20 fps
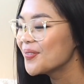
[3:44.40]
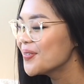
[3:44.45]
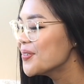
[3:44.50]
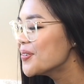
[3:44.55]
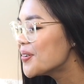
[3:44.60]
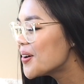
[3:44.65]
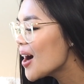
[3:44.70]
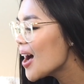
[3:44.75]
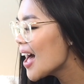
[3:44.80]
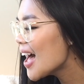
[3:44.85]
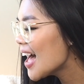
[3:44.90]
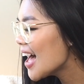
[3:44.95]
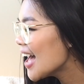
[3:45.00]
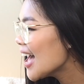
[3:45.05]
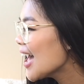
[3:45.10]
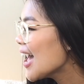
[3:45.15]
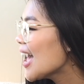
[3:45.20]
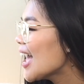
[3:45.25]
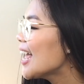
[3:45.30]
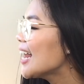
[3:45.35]

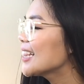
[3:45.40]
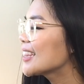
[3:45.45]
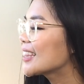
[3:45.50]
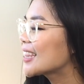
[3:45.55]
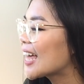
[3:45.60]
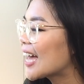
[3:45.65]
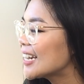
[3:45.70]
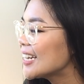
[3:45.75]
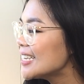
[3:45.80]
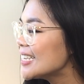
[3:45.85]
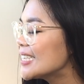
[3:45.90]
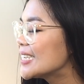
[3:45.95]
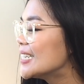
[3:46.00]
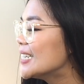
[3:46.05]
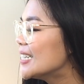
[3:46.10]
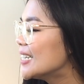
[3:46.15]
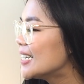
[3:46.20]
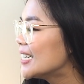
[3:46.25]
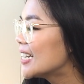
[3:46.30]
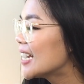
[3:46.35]
What? That is
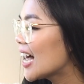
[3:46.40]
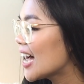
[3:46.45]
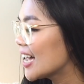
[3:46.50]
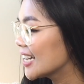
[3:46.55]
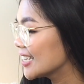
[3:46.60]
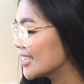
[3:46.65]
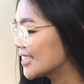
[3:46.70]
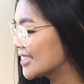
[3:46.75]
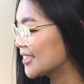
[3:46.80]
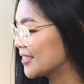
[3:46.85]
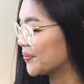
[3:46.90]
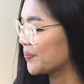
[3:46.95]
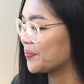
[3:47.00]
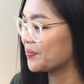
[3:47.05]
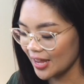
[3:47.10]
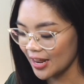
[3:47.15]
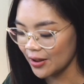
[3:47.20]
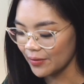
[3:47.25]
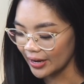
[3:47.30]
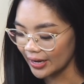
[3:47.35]
nuts.
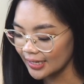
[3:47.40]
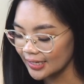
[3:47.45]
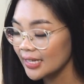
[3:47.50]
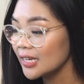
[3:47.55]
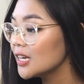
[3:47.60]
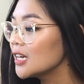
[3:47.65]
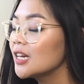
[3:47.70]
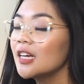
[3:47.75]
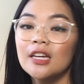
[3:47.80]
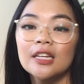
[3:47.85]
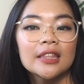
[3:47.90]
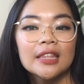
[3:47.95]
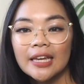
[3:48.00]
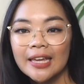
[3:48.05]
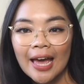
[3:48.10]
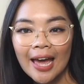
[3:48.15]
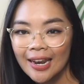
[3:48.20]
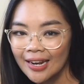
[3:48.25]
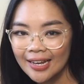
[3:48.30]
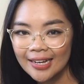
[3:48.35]
Anyways, the
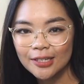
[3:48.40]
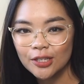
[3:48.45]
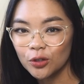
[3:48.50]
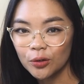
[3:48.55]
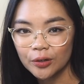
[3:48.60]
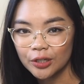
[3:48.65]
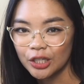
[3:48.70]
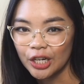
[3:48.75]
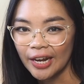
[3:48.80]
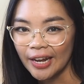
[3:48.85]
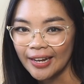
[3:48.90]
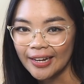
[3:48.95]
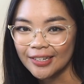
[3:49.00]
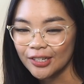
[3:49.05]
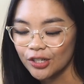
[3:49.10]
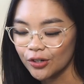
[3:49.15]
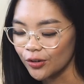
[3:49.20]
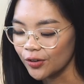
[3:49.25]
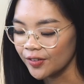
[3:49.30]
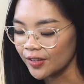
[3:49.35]
GAT has not
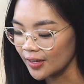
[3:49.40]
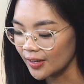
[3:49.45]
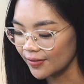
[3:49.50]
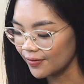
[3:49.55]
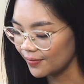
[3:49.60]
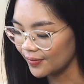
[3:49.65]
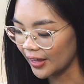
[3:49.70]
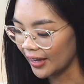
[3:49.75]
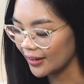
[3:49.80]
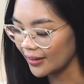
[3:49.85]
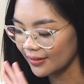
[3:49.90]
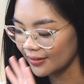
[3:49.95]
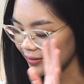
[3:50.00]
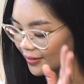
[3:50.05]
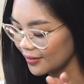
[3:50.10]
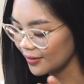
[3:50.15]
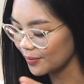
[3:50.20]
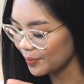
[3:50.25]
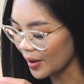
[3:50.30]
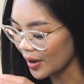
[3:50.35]
changed over the
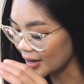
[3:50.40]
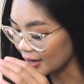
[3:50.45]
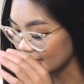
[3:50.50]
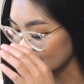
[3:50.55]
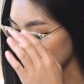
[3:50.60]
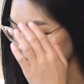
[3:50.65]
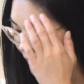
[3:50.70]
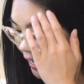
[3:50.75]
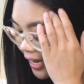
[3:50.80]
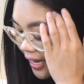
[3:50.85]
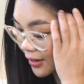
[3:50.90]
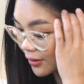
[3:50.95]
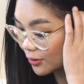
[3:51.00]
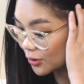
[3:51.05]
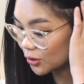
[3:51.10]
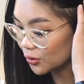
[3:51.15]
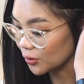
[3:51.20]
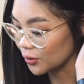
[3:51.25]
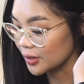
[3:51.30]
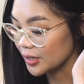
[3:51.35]
past 10 or
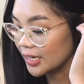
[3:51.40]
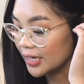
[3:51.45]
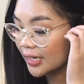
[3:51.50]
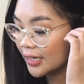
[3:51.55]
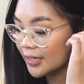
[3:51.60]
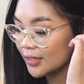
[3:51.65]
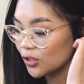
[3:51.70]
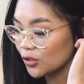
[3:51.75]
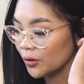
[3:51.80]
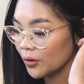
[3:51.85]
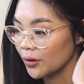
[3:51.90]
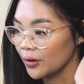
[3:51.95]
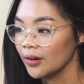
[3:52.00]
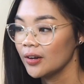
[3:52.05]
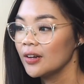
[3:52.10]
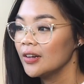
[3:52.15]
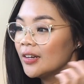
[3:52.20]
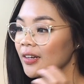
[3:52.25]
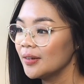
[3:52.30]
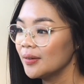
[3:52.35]
so years, so
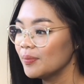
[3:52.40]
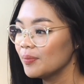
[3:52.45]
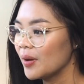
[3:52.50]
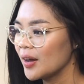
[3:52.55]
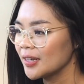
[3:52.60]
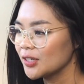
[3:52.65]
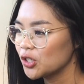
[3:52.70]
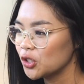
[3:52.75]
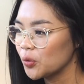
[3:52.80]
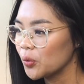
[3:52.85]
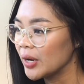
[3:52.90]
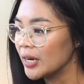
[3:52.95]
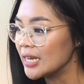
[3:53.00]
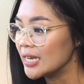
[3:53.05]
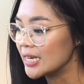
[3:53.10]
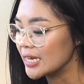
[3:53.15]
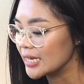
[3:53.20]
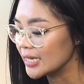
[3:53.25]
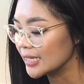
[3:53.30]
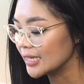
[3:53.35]
past 20
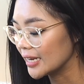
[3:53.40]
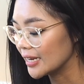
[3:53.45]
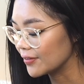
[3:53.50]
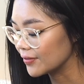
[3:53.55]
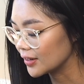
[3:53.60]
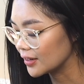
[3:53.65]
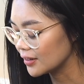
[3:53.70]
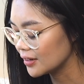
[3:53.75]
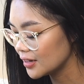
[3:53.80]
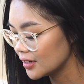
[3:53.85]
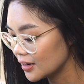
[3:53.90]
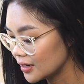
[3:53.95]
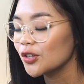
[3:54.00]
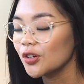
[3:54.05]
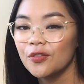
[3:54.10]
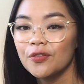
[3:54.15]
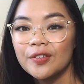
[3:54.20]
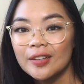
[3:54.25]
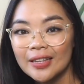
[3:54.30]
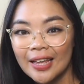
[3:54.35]
years even.
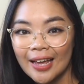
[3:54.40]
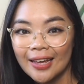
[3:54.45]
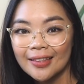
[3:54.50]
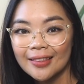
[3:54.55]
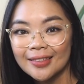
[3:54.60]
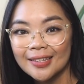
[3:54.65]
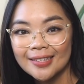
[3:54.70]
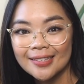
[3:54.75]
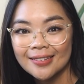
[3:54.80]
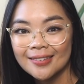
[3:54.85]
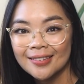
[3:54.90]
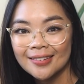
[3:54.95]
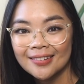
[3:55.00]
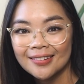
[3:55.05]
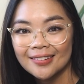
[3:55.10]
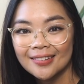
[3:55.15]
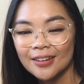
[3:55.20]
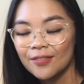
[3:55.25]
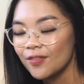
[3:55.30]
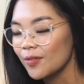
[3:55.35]
Don't feel like this
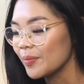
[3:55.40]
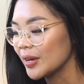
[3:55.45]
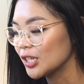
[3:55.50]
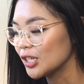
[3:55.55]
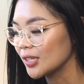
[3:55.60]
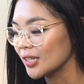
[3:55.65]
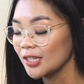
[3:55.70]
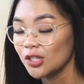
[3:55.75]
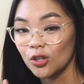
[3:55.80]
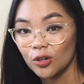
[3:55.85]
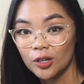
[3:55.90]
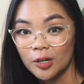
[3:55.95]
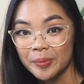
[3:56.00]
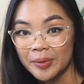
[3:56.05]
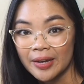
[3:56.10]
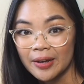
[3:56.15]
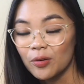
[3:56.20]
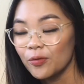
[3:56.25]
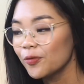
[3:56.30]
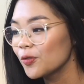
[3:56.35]
isn't information that's not going to
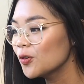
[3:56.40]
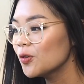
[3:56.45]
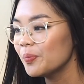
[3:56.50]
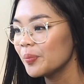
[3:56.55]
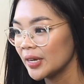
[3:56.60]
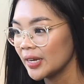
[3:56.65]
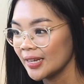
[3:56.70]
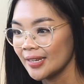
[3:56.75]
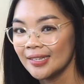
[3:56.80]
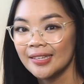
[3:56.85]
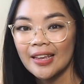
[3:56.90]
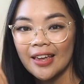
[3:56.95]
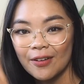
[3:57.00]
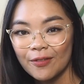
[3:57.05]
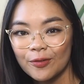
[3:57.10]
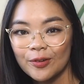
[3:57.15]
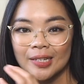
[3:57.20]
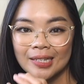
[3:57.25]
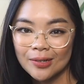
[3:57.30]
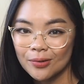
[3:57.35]
be helpful, because
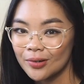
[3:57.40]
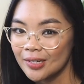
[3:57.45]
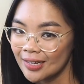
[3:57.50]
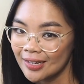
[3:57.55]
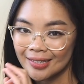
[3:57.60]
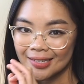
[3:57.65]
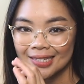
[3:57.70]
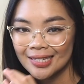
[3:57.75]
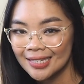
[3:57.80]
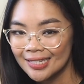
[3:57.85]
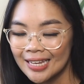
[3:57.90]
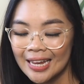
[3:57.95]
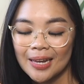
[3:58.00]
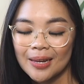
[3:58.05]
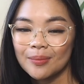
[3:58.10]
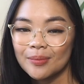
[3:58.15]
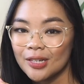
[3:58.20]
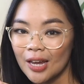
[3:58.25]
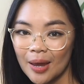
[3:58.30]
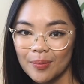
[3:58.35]
every single year it's the
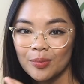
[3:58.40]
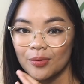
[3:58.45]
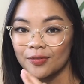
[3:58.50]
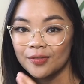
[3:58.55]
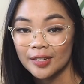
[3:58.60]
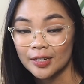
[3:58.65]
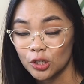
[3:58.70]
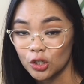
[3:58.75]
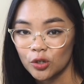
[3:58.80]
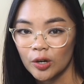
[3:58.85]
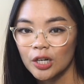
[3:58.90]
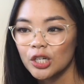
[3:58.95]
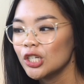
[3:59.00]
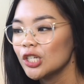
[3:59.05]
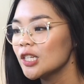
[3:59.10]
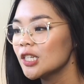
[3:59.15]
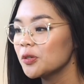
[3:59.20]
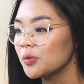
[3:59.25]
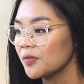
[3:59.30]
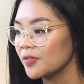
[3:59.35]
same type of
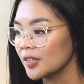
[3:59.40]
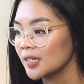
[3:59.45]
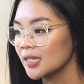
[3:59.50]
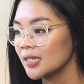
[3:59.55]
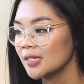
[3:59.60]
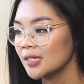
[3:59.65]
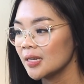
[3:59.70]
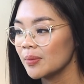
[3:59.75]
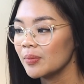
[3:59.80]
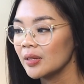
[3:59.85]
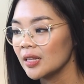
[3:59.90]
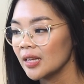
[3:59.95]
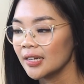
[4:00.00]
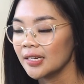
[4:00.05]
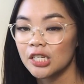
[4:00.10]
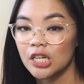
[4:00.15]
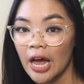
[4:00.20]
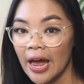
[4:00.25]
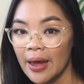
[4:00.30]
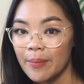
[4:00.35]
instructions with the similar
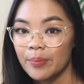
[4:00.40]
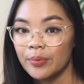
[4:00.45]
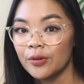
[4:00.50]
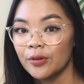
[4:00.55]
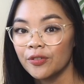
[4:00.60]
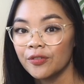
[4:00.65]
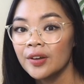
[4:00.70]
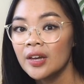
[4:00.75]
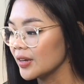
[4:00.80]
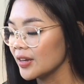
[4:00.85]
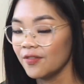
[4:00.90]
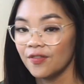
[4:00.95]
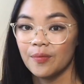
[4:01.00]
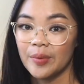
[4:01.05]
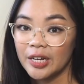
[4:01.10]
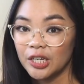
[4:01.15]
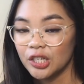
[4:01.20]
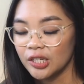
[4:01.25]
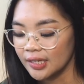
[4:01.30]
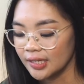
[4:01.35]
type of
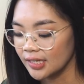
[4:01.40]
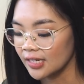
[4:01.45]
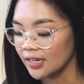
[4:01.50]
information that's